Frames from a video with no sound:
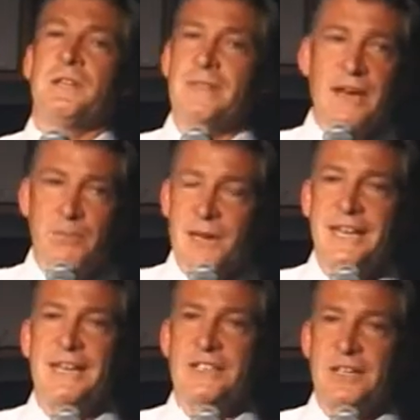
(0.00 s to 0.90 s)
believe me, that
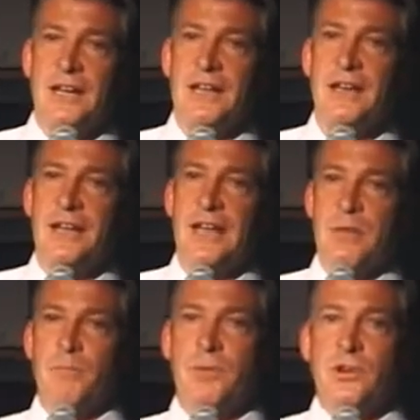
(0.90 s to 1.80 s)
money is not
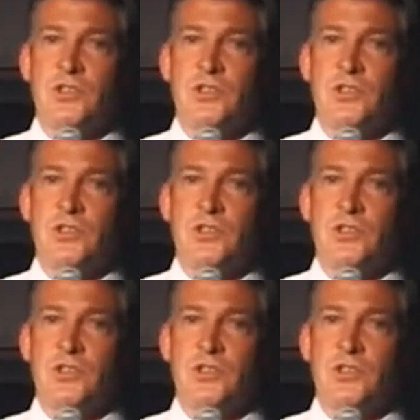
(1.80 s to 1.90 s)
a